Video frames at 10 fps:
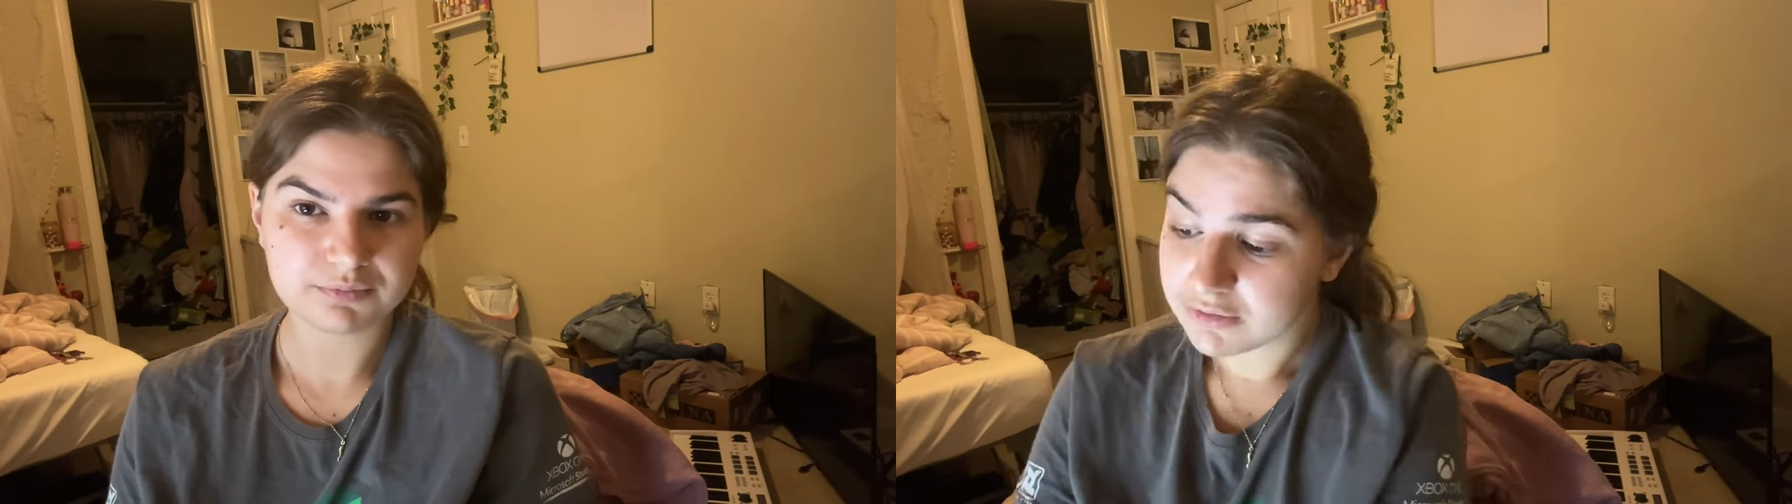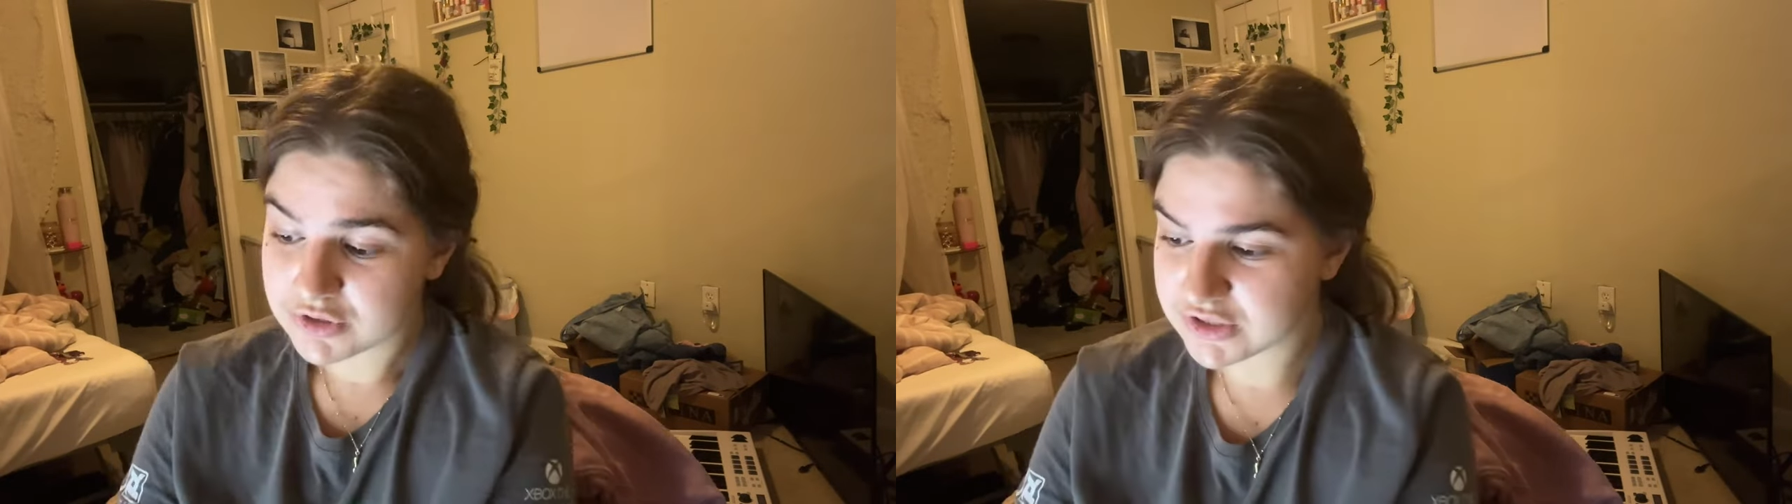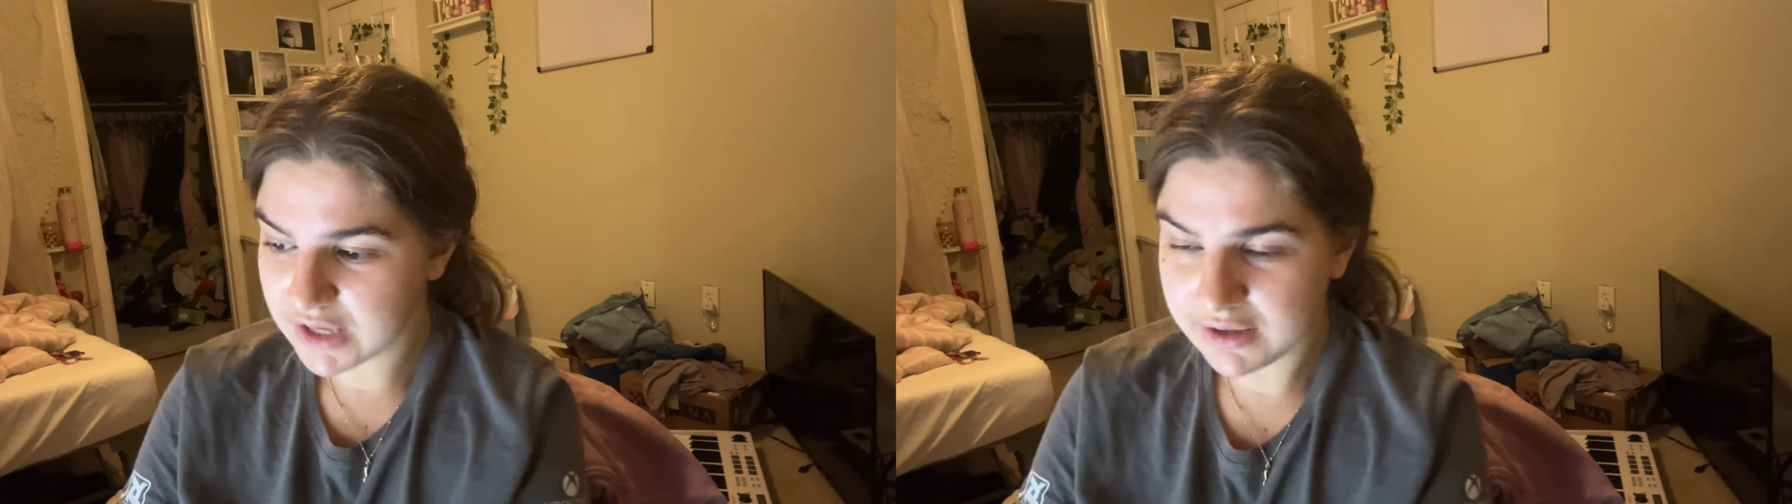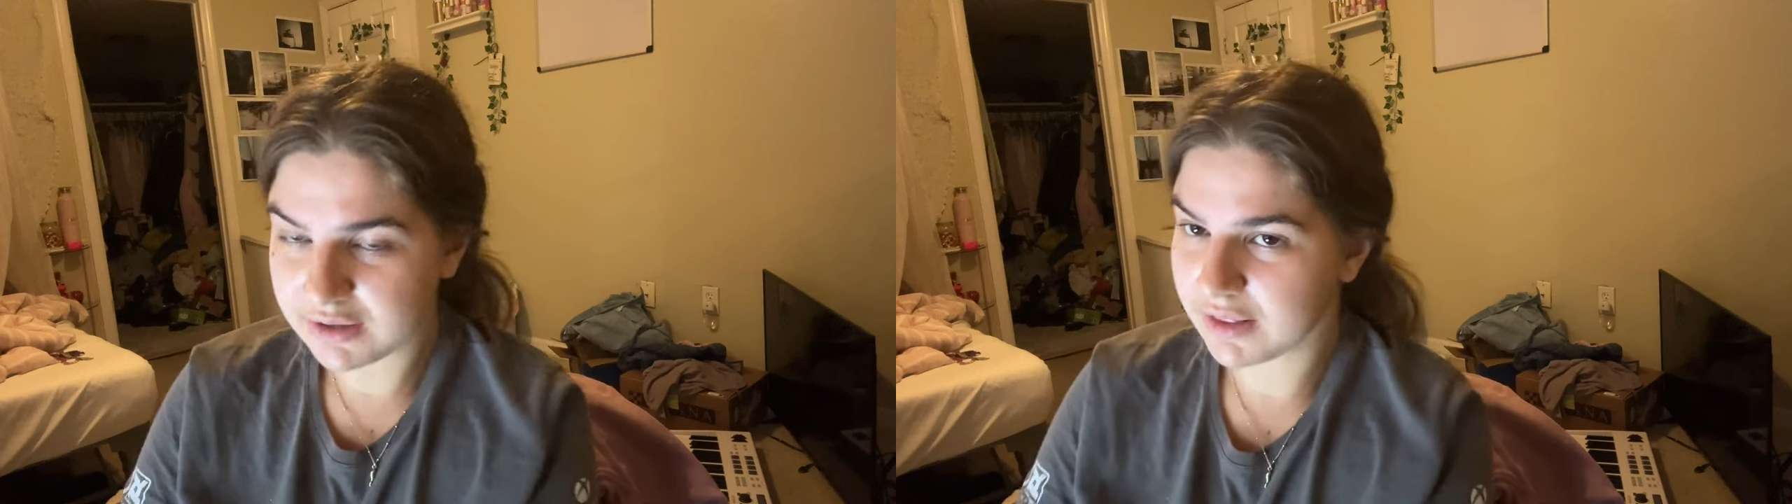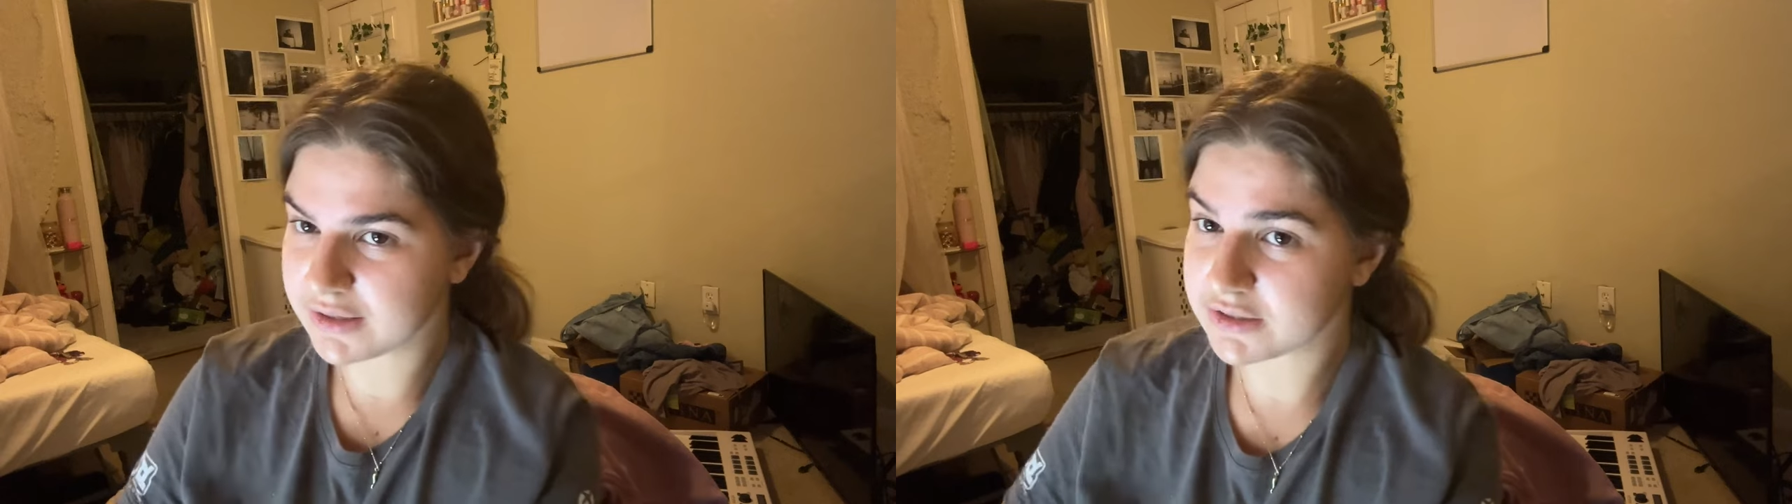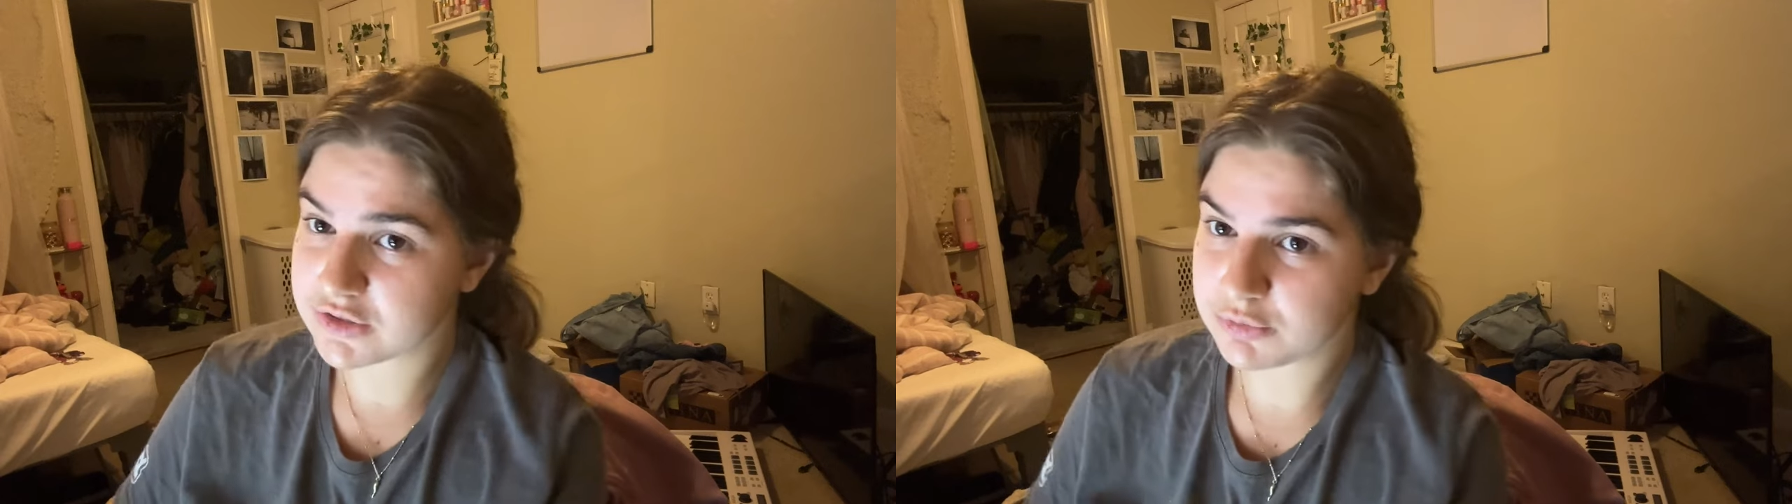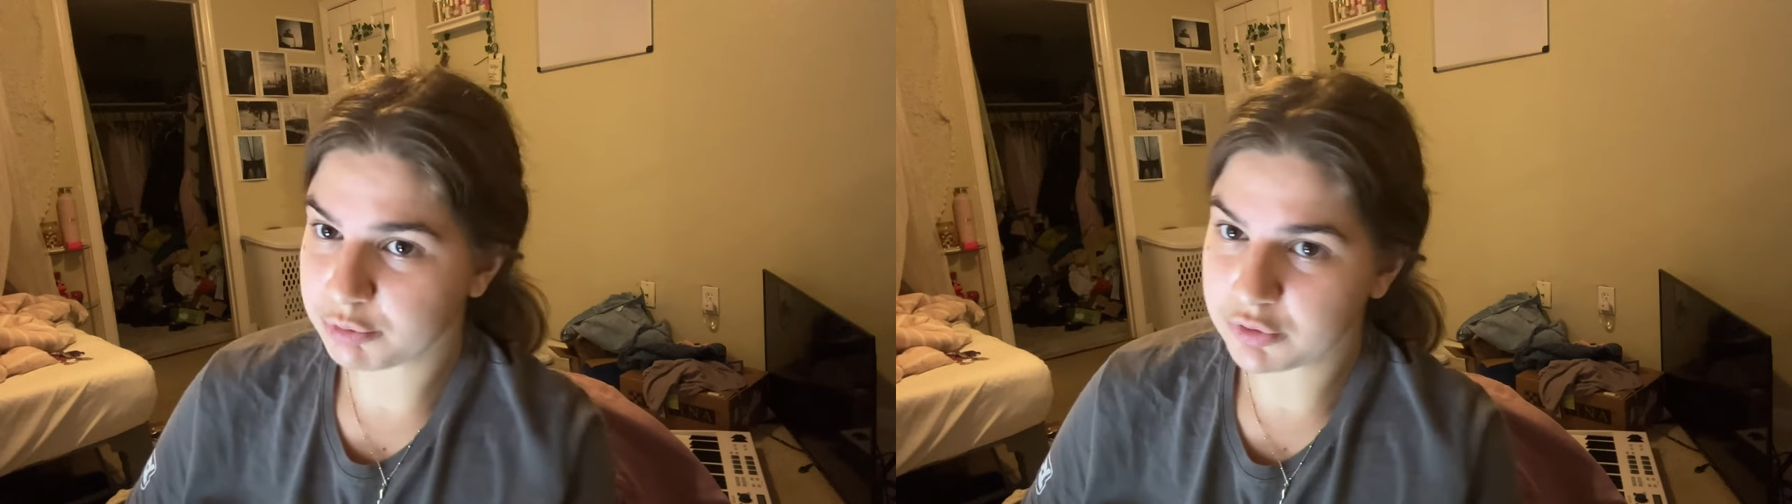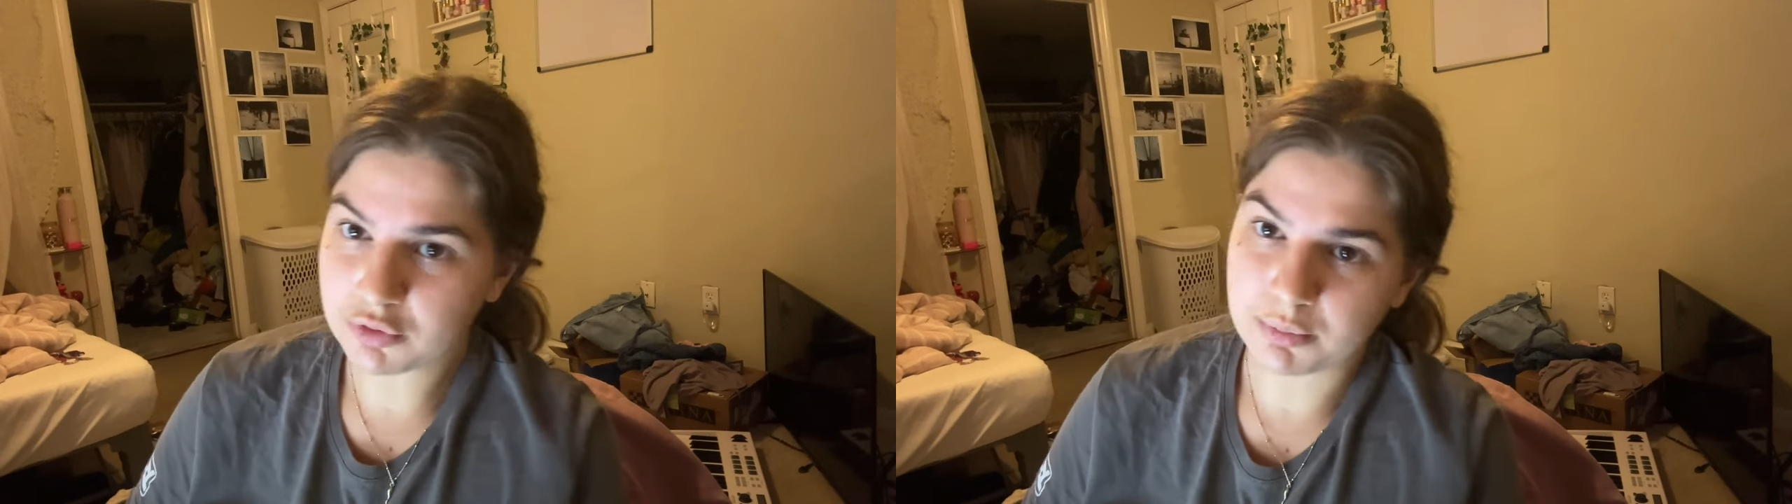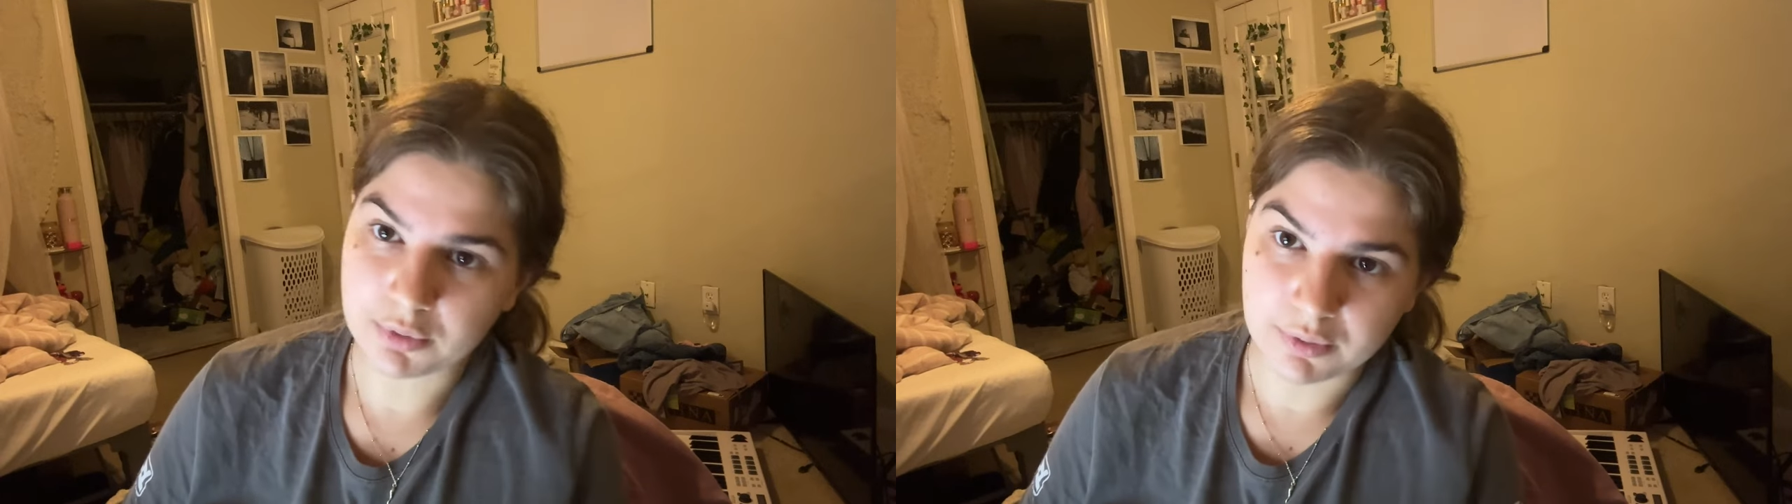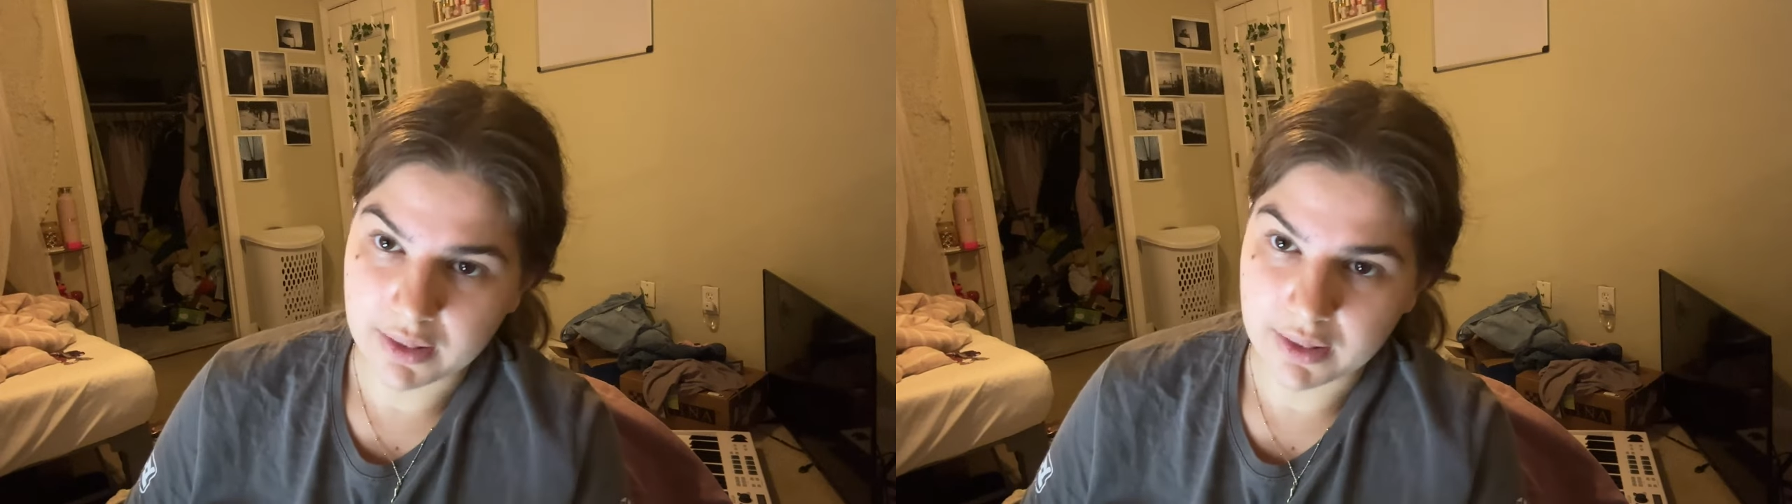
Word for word: Just saying like, it's super doable.